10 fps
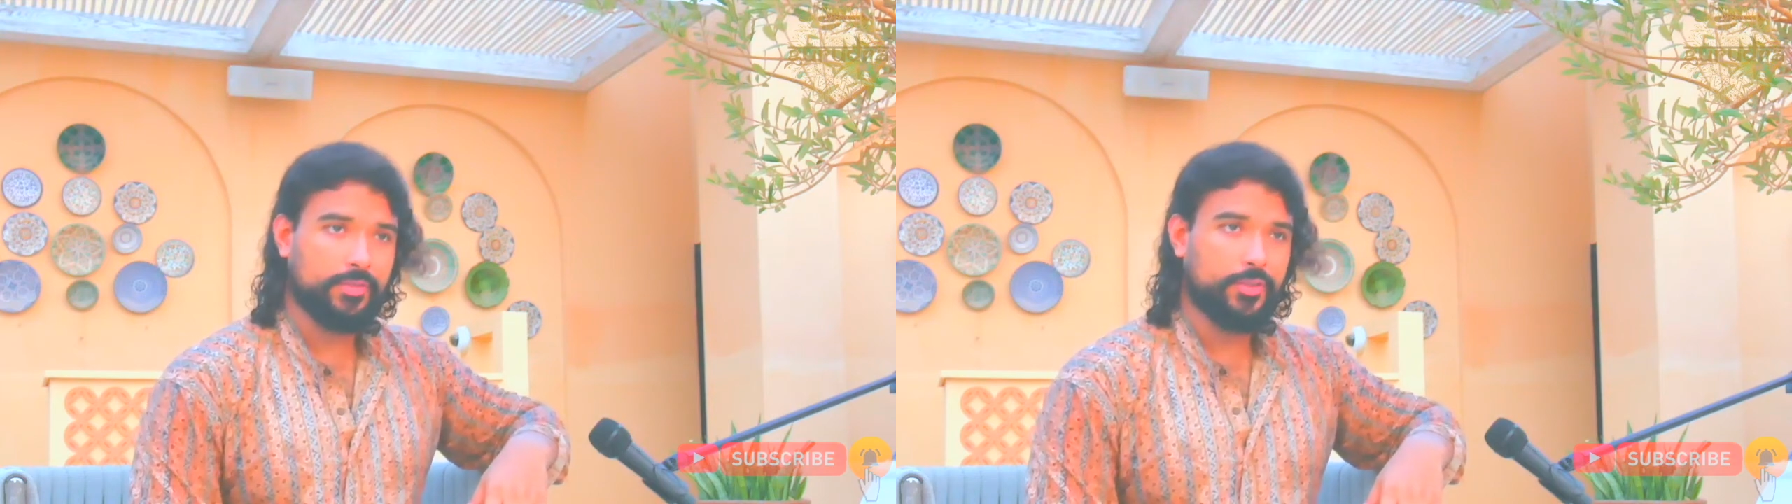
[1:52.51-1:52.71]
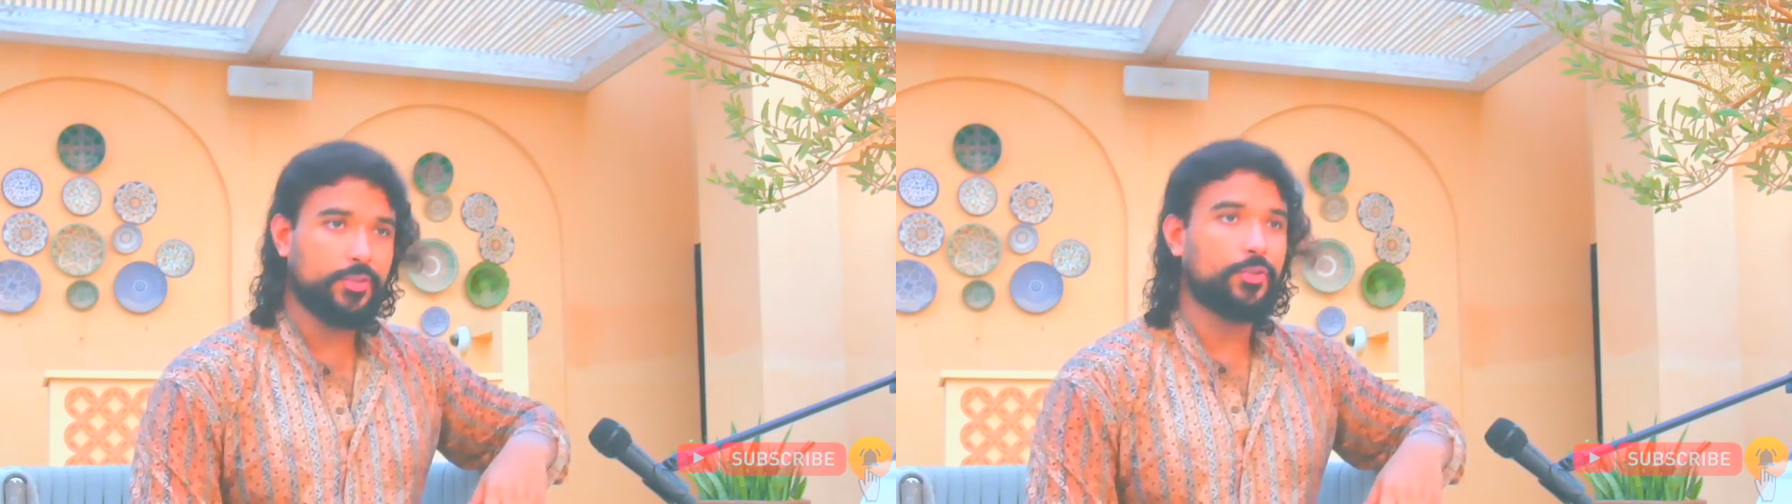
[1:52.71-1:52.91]

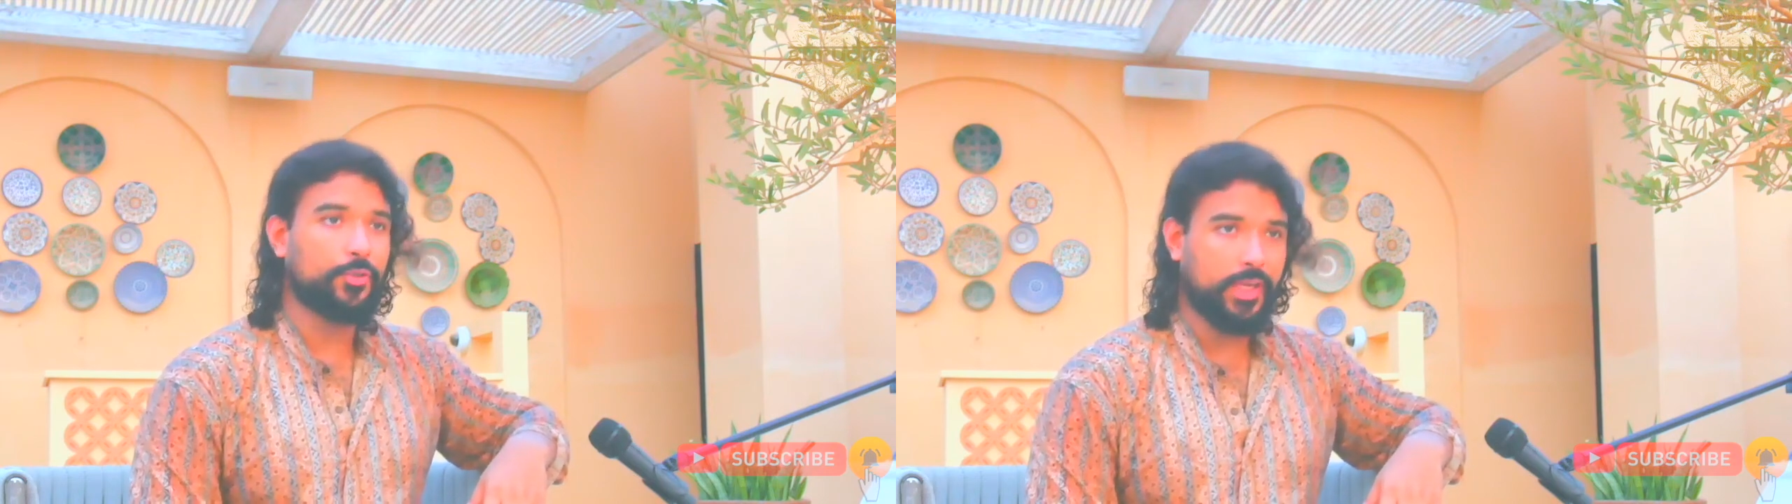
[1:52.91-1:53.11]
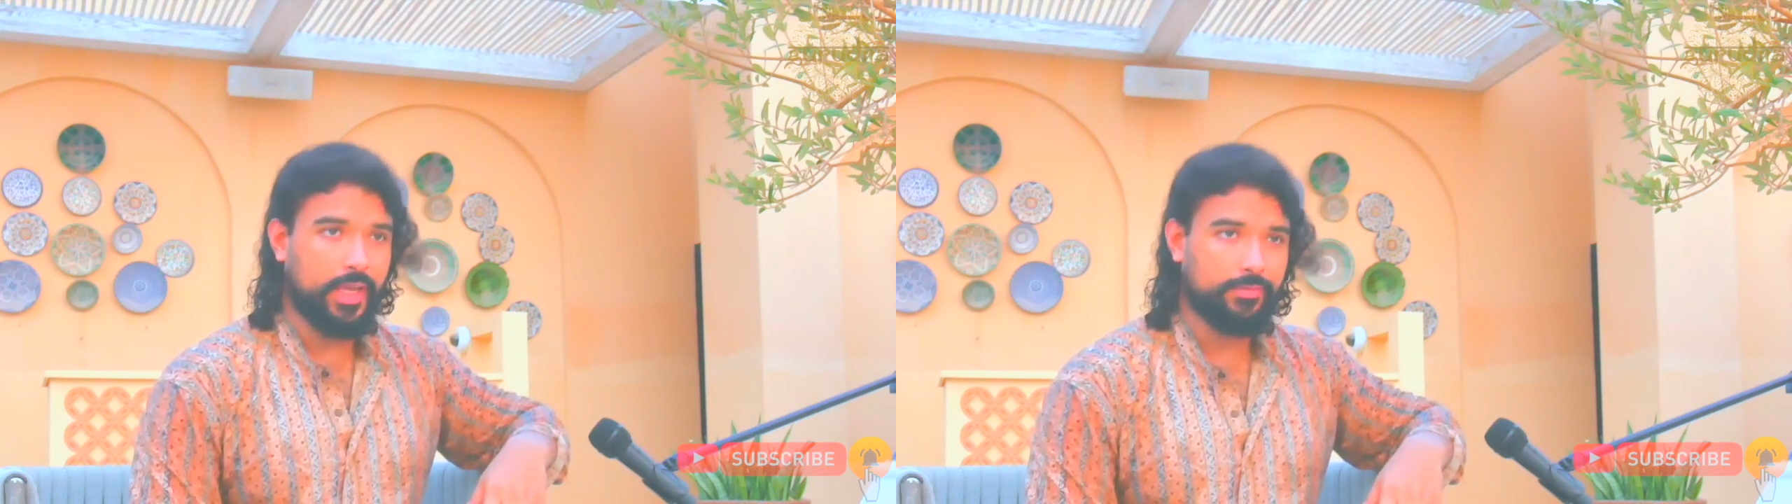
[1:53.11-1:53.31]
or you
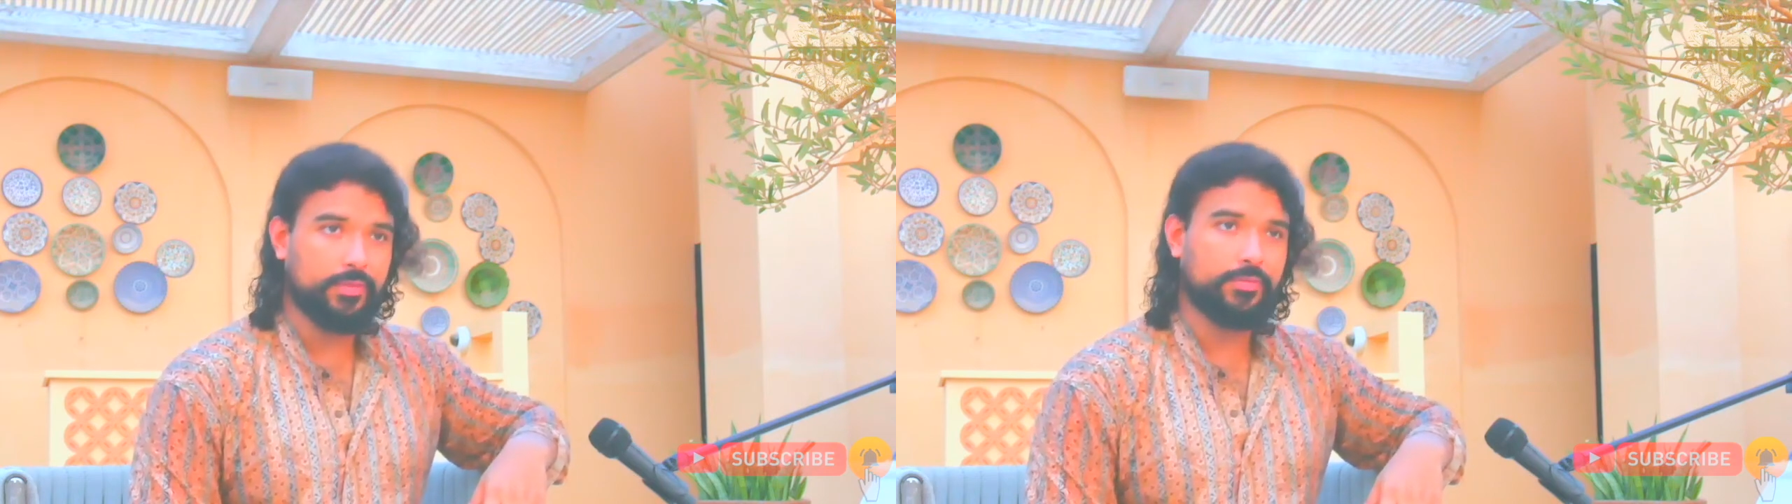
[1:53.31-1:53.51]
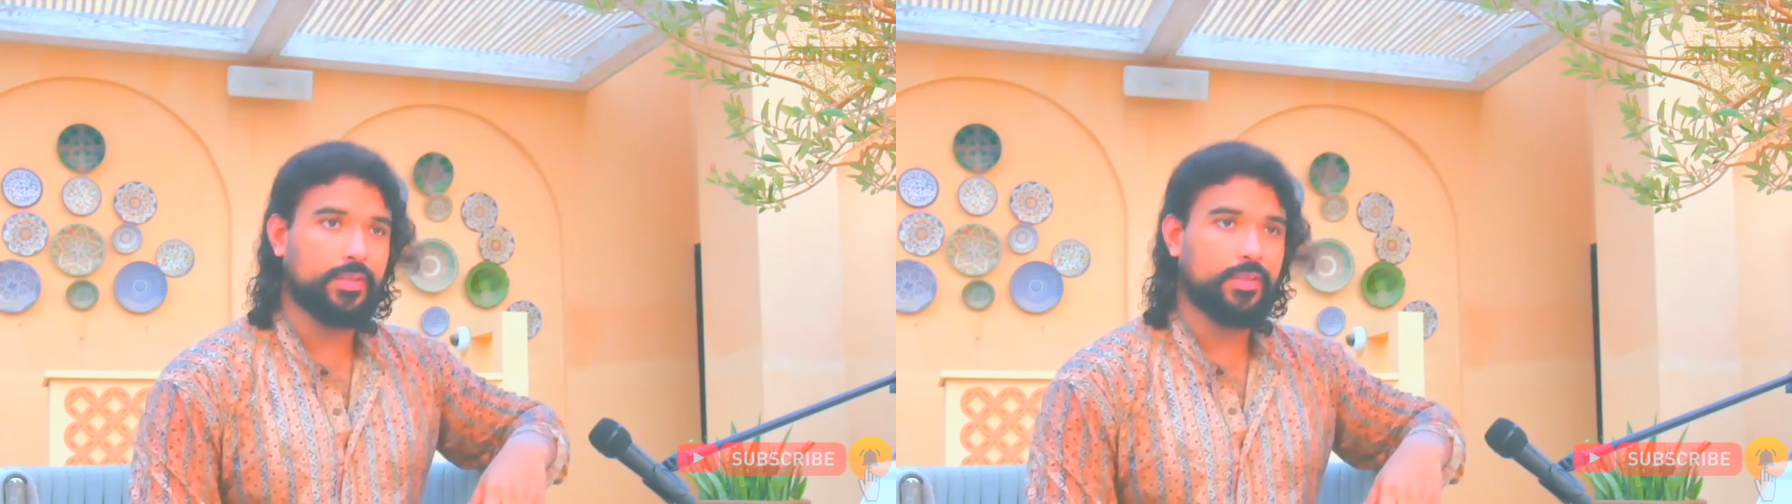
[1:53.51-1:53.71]
don't have
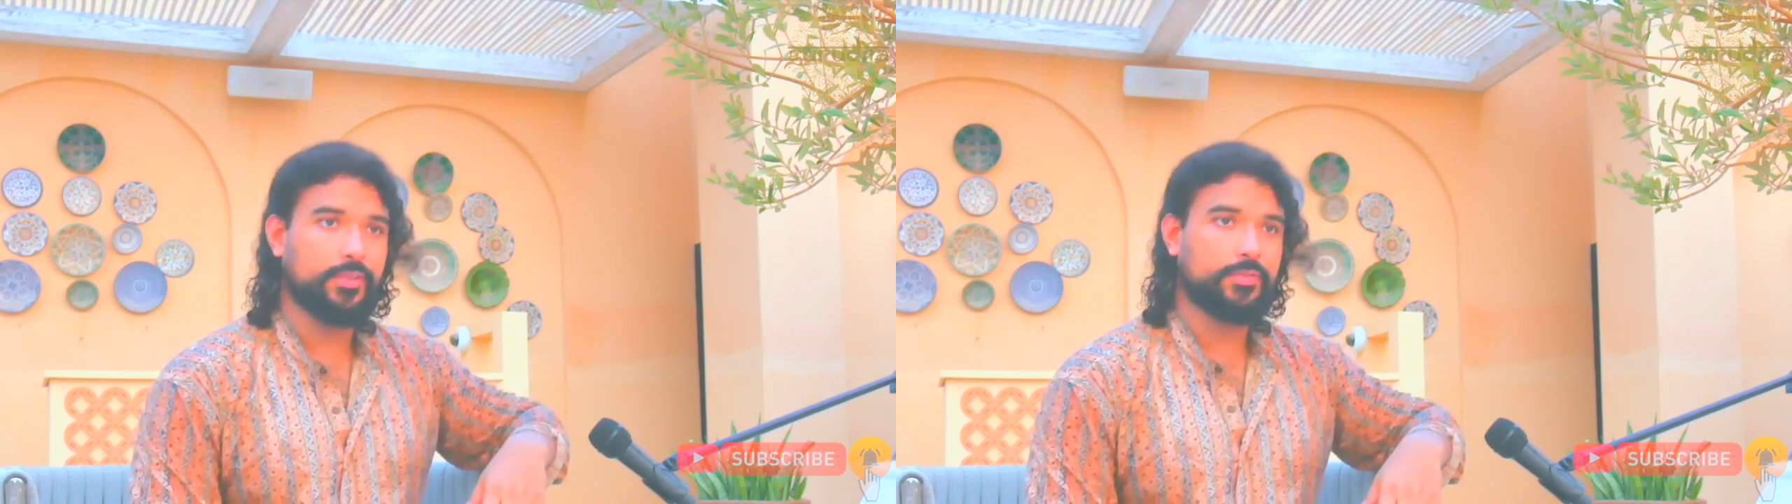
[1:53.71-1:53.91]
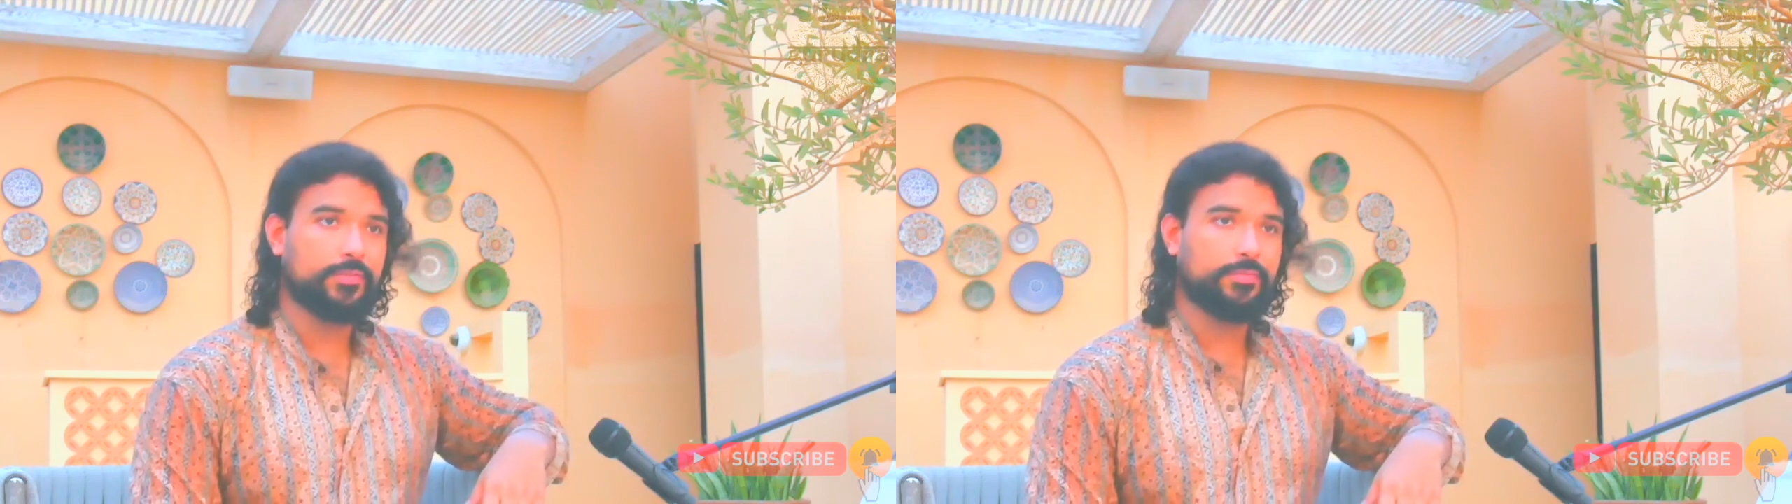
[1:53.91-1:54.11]
love within you.